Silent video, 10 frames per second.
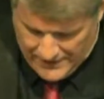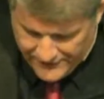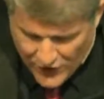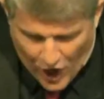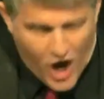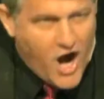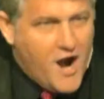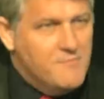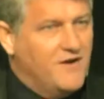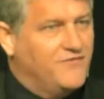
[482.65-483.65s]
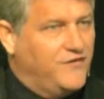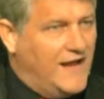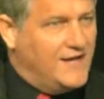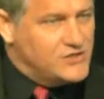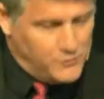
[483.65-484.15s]
The arm of
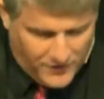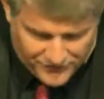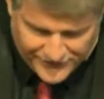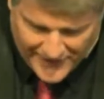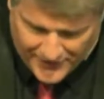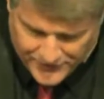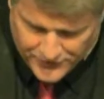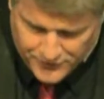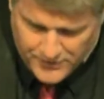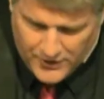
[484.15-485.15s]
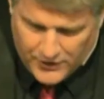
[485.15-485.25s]
flesh will fail you.